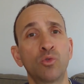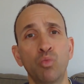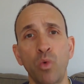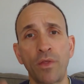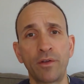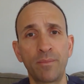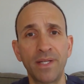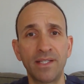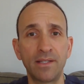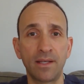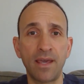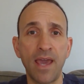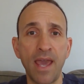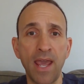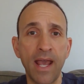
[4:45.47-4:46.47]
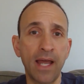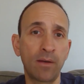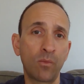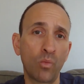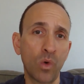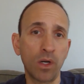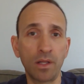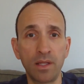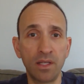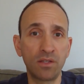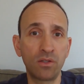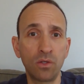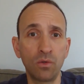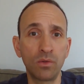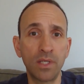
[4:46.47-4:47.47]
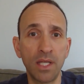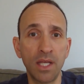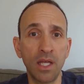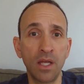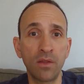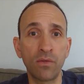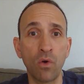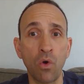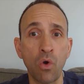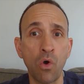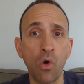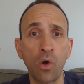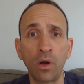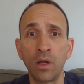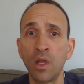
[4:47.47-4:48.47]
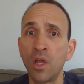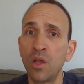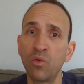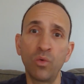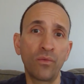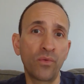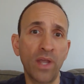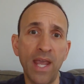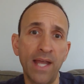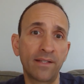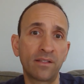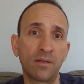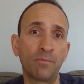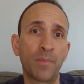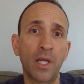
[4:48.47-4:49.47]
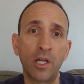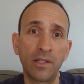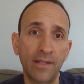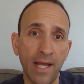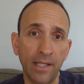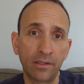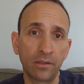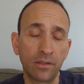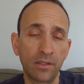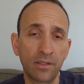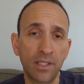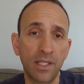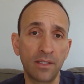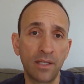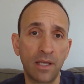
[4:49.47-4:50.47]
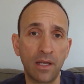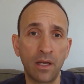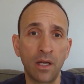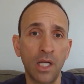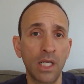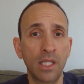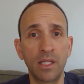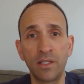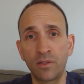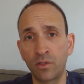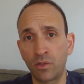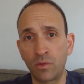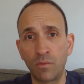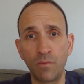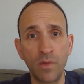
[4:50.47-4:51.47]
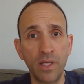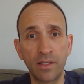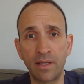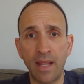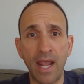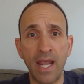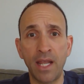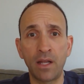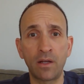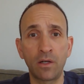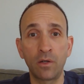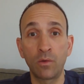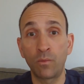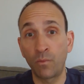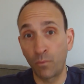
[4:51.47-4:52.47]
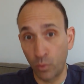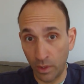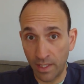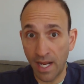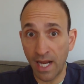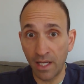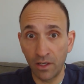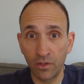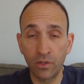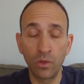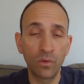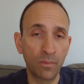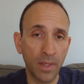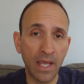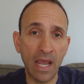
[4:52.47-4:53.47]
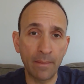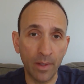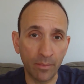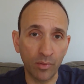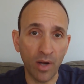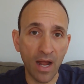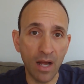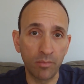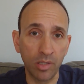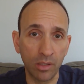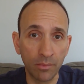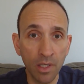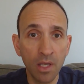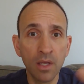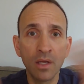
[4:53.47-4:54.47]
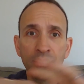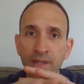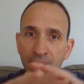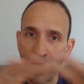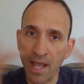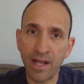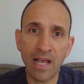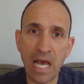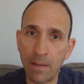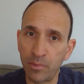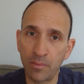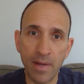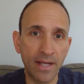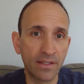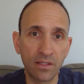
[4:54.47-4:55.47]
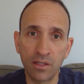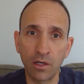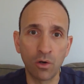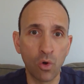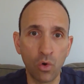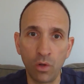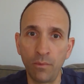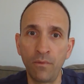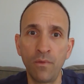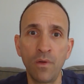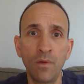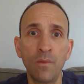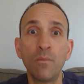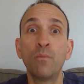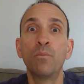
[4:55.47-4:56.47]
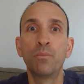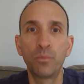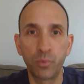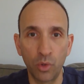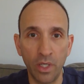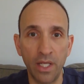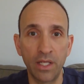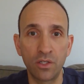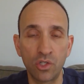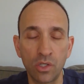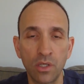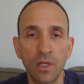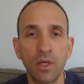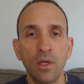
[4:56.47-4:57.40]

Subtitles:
Whether it be decay on one of these two teeth, or if we had some periodontal disease here and this anchor retainer tooth became a problem, then that compromises our whole bridge.